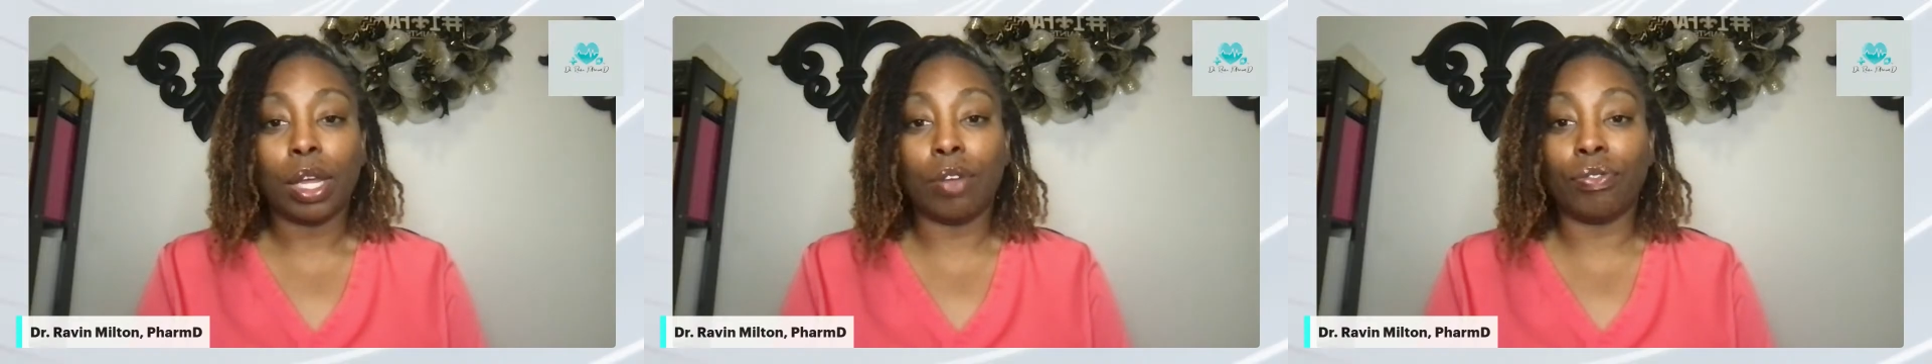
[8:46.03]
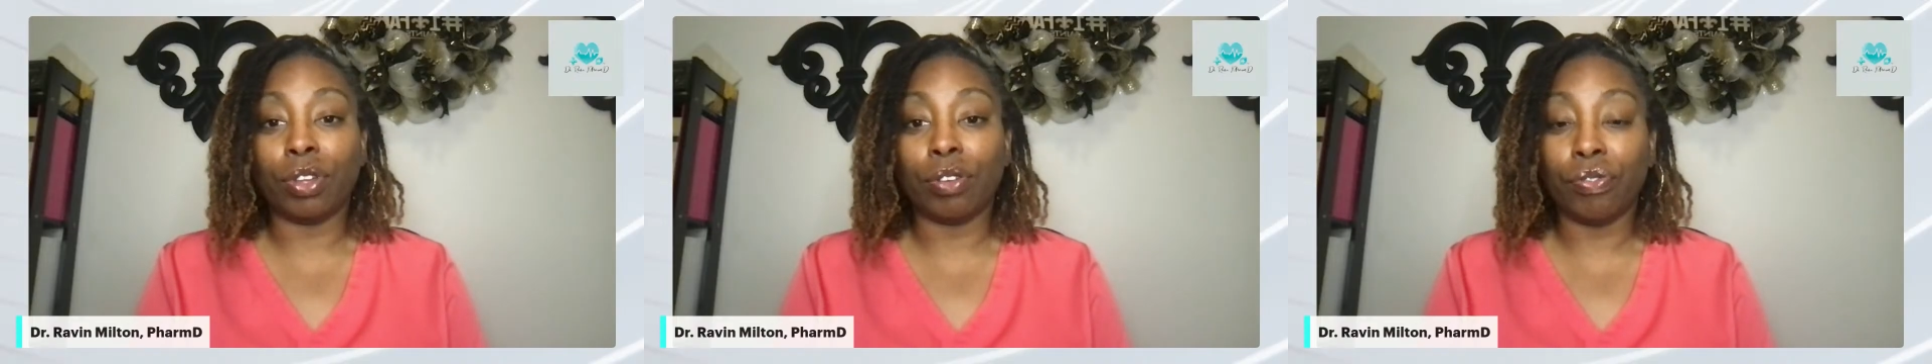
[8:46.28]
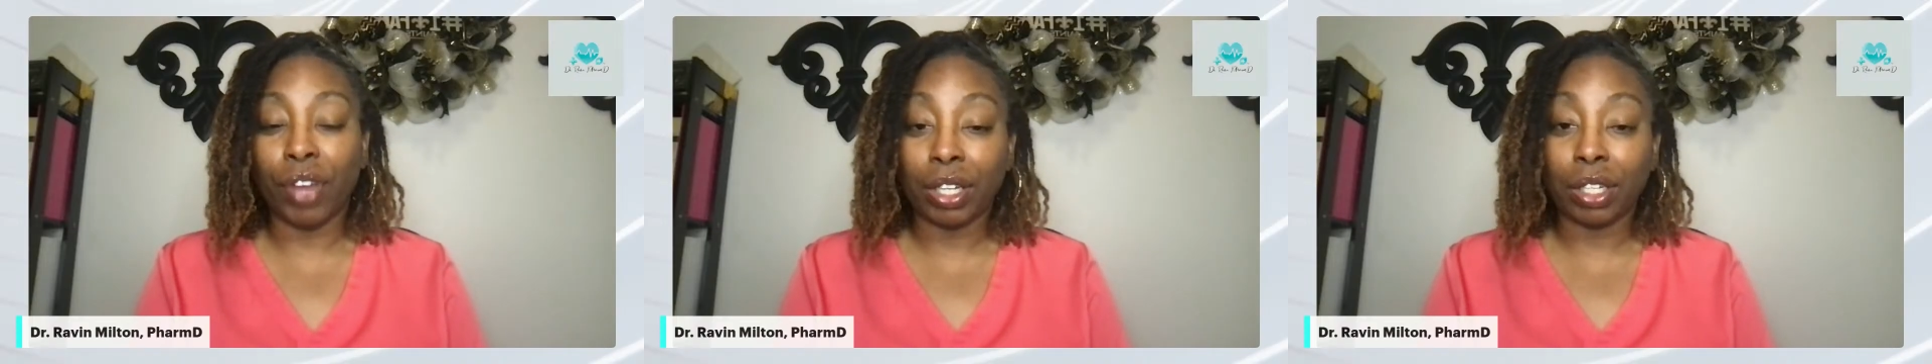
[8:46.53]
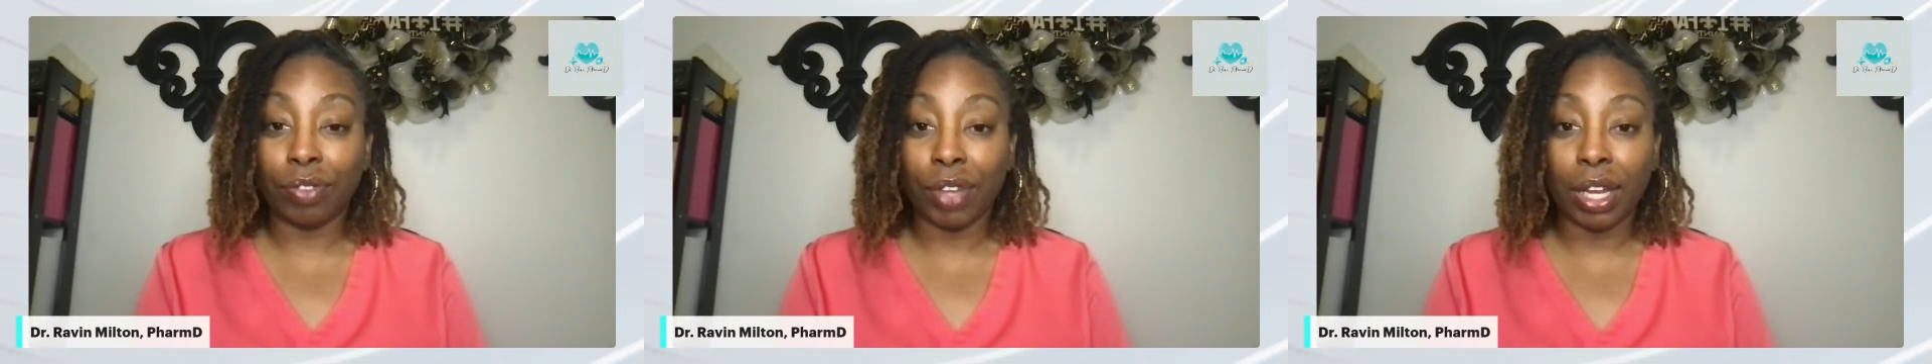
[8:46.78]
If the
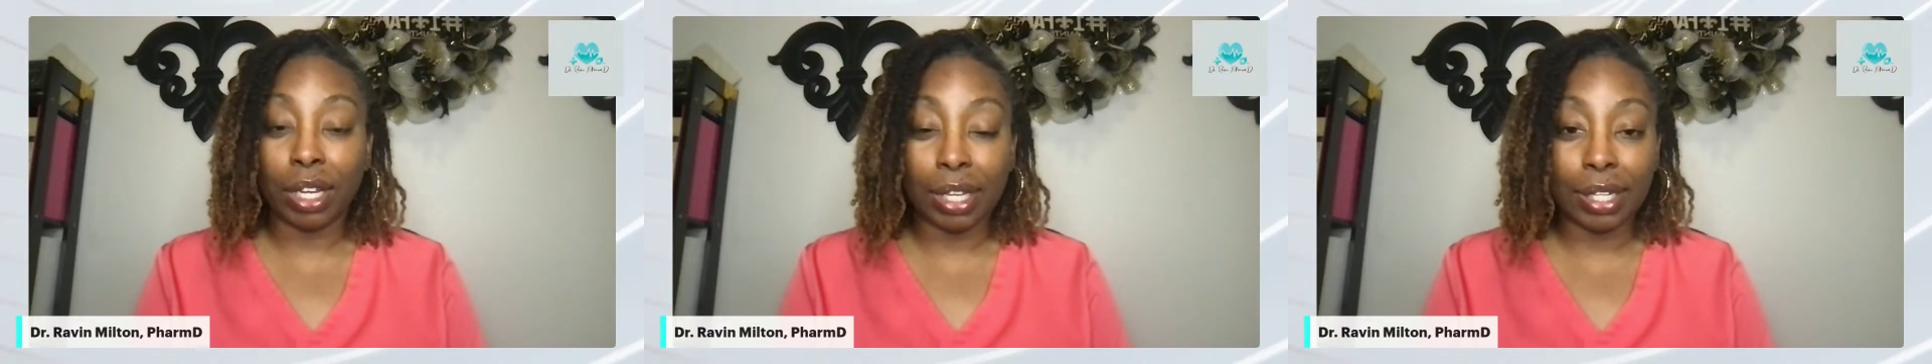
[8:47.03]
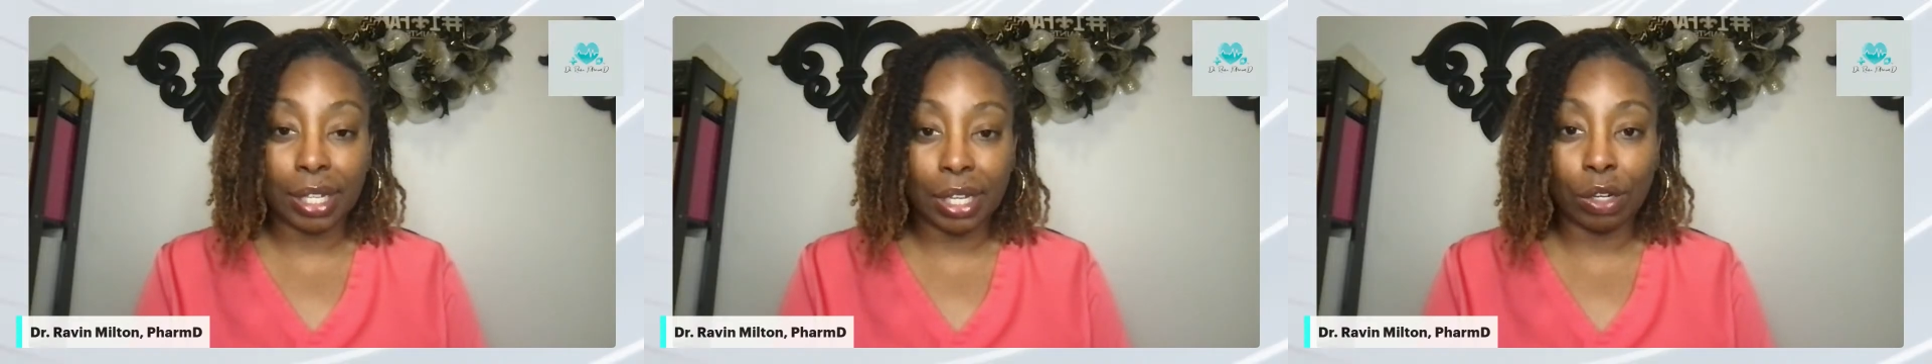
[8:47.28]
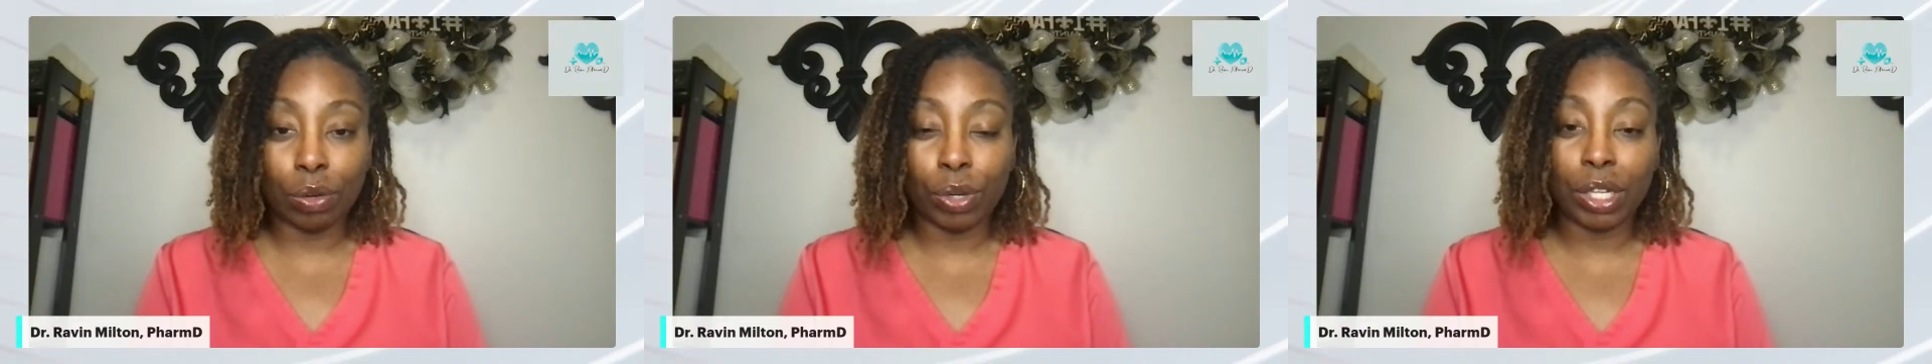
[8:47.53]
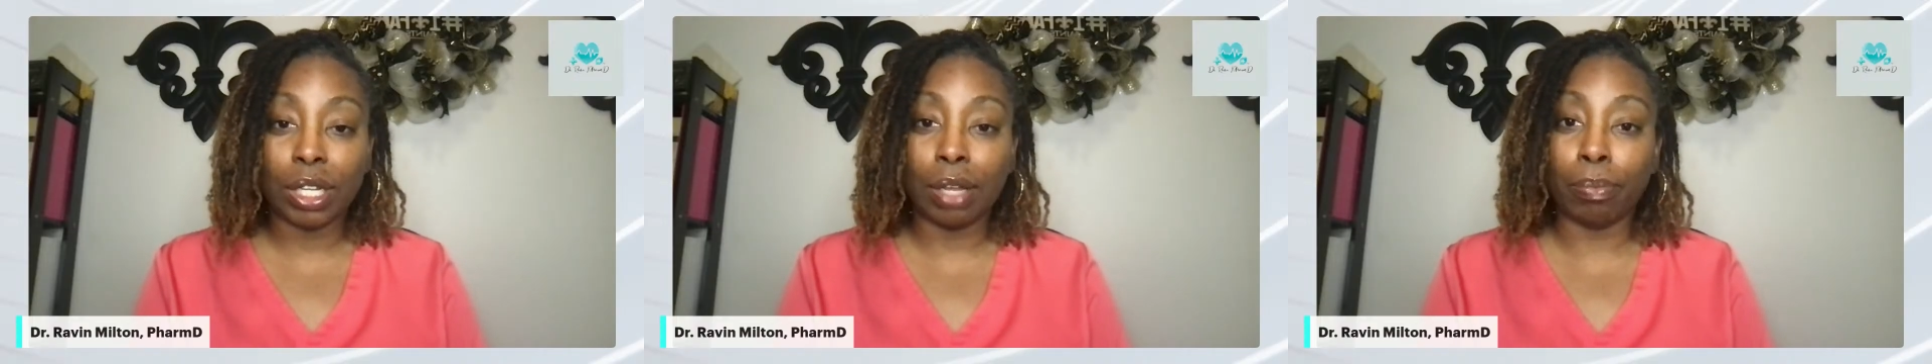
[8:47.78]
effect of that is
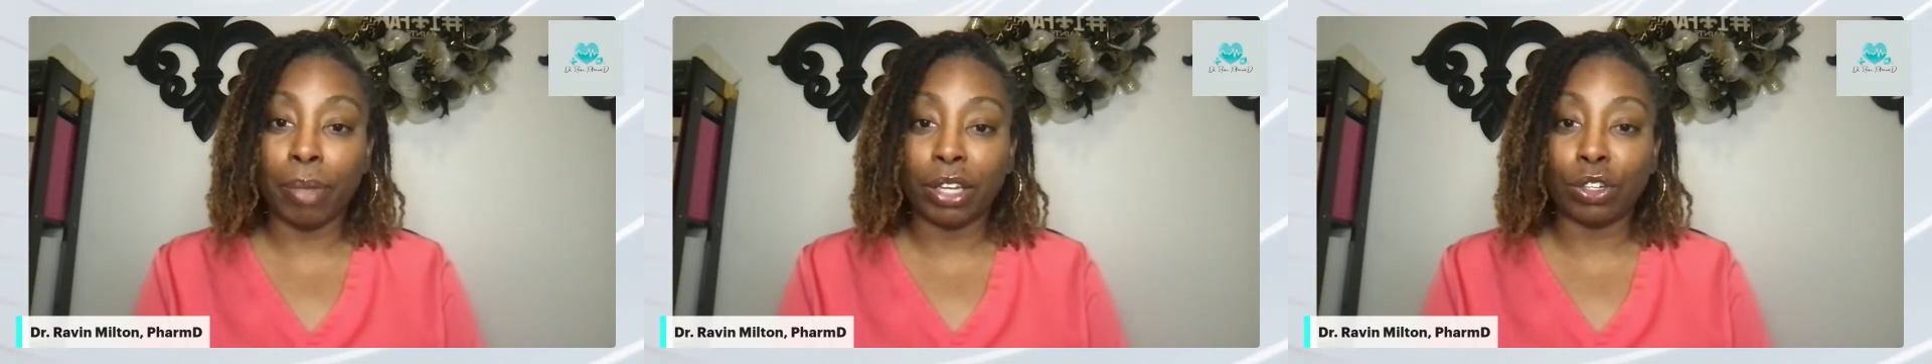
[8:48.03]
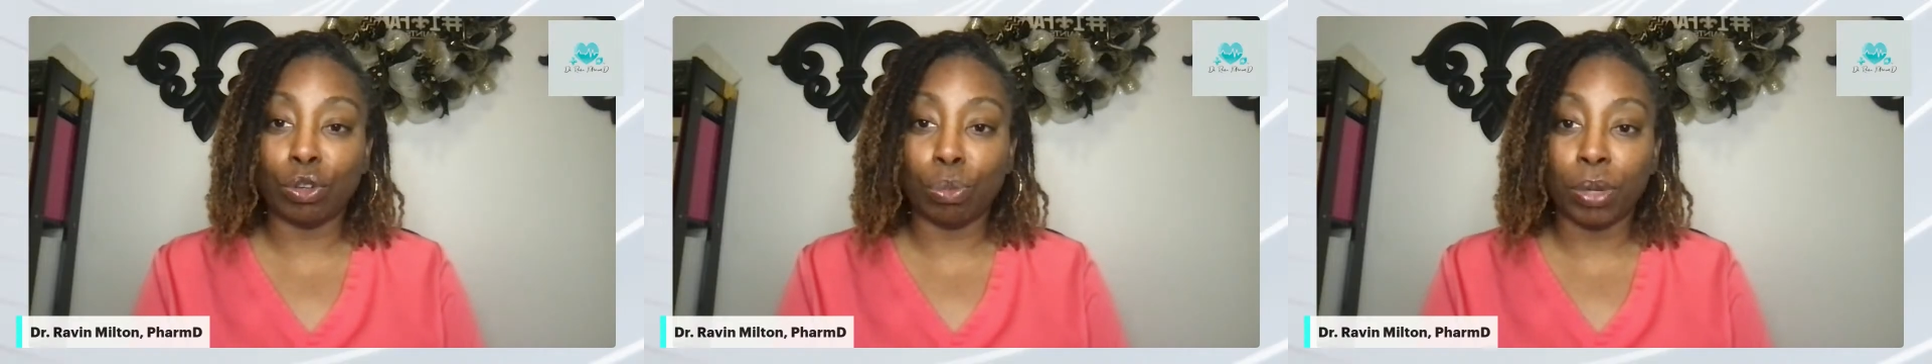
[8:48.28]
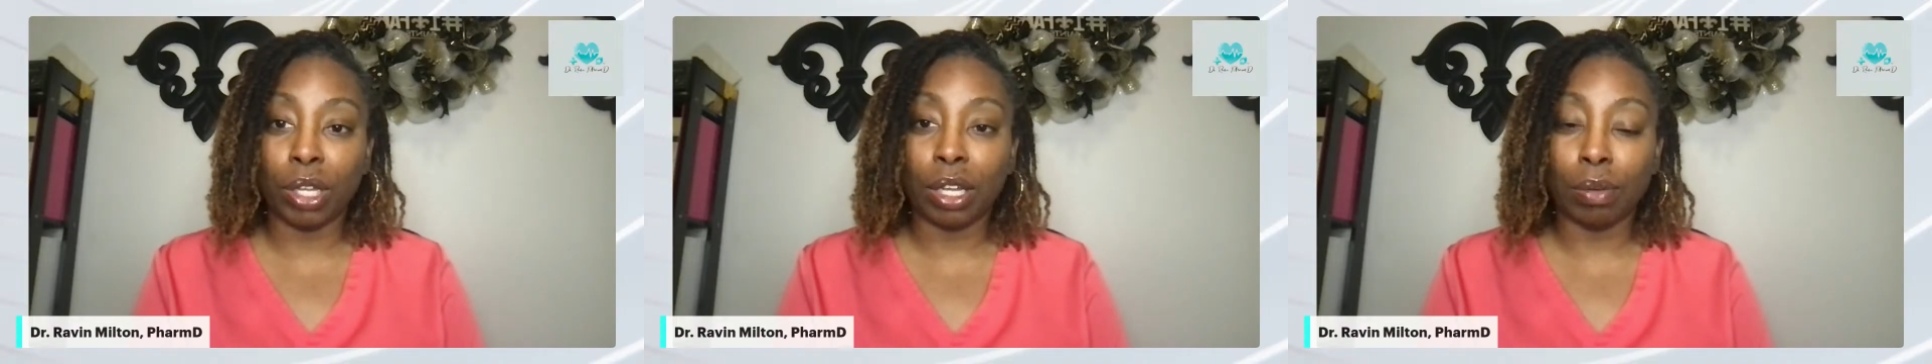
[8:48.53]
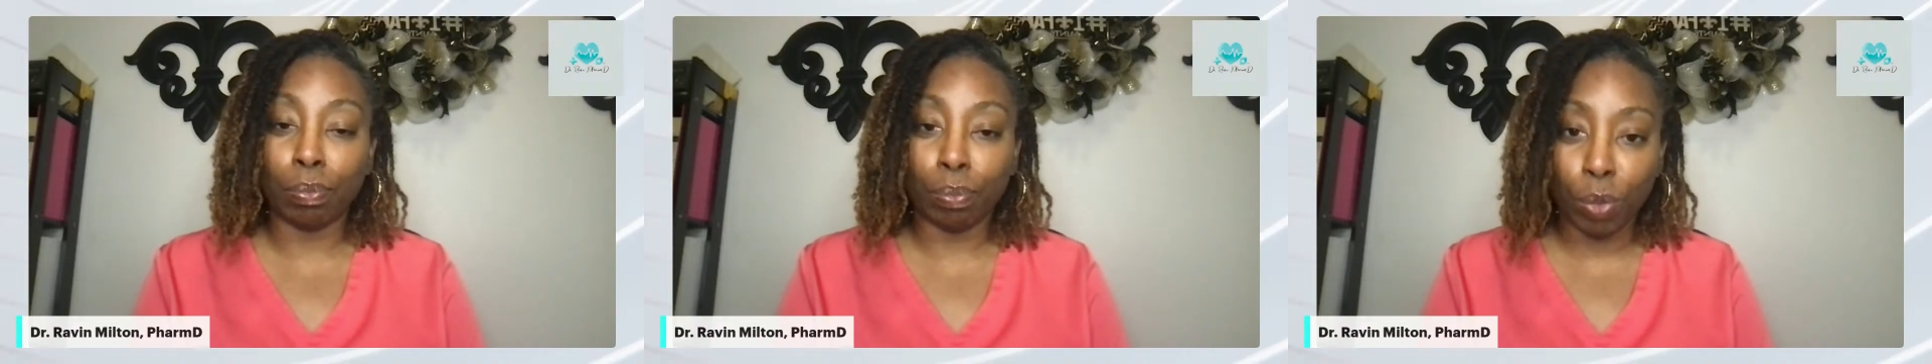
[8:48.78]
increased, it makes you
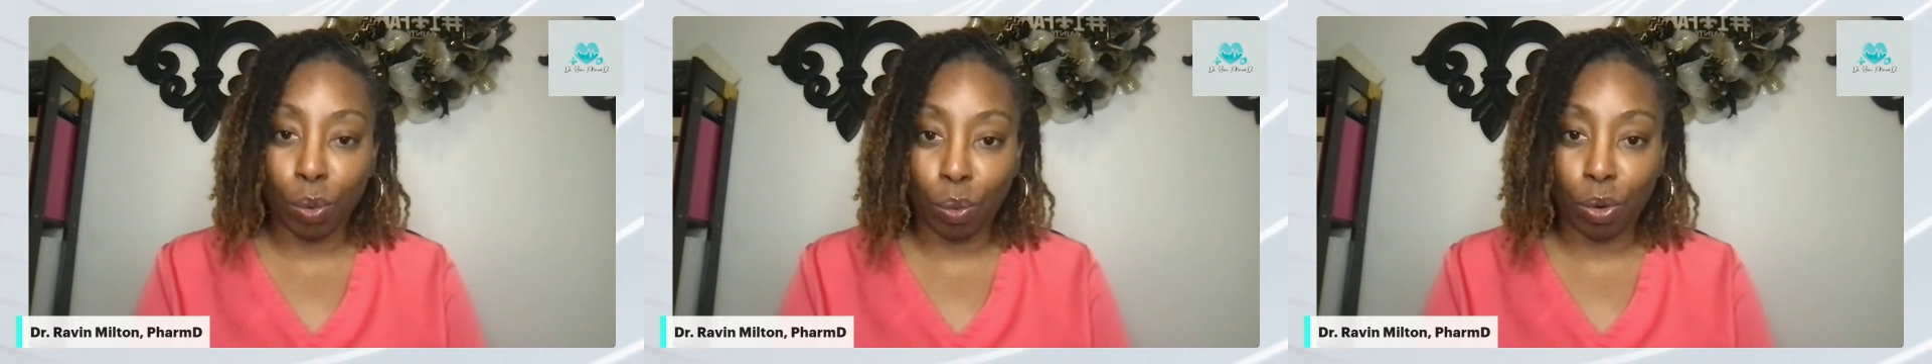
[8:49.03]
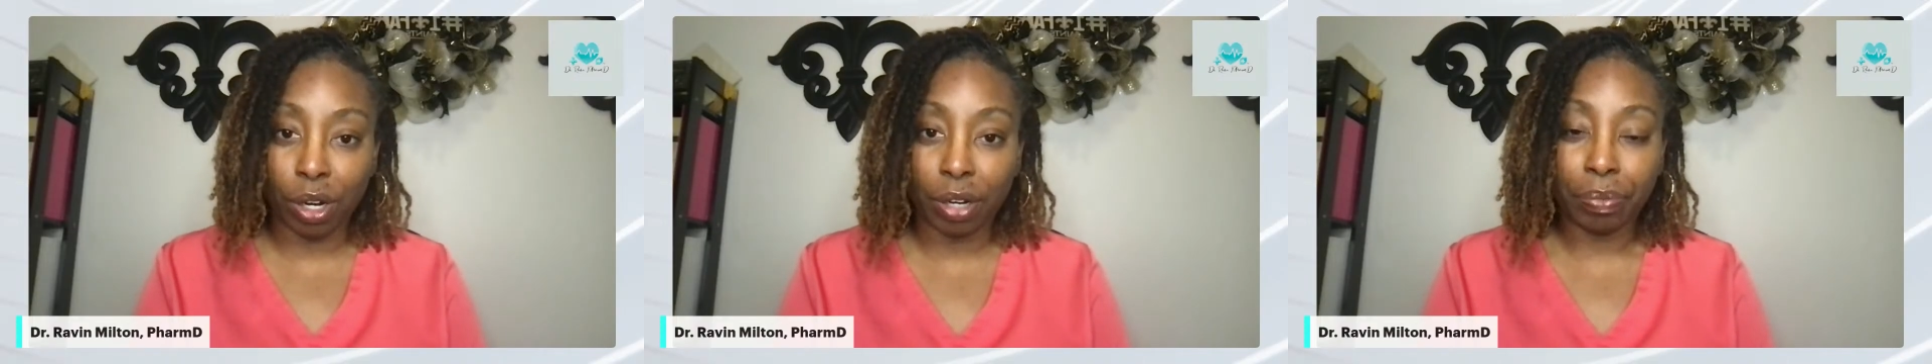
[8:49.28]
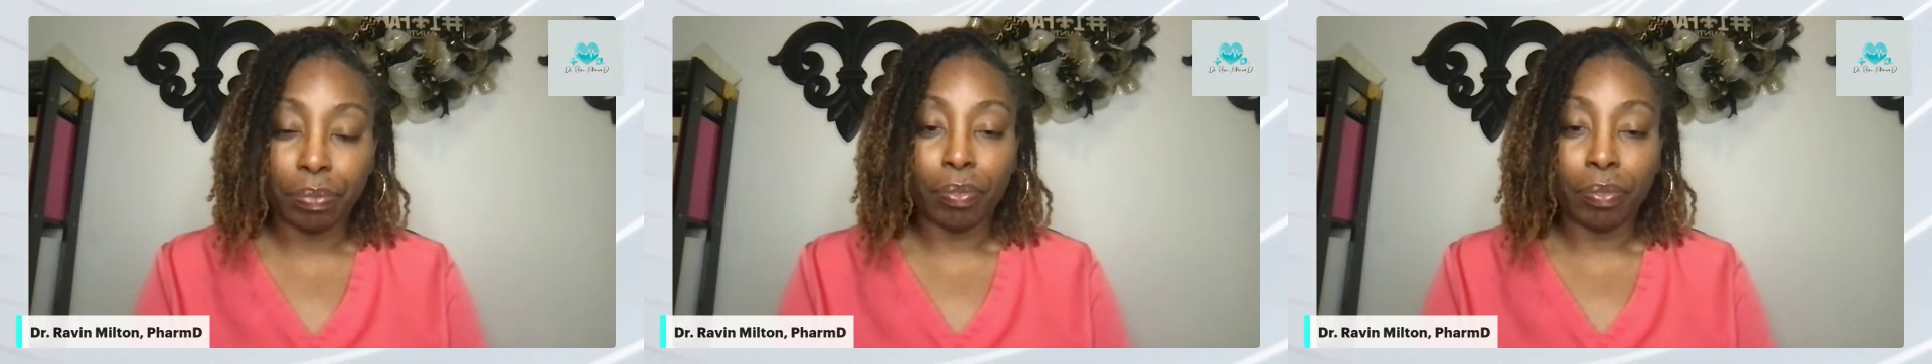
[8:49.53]
bleed more,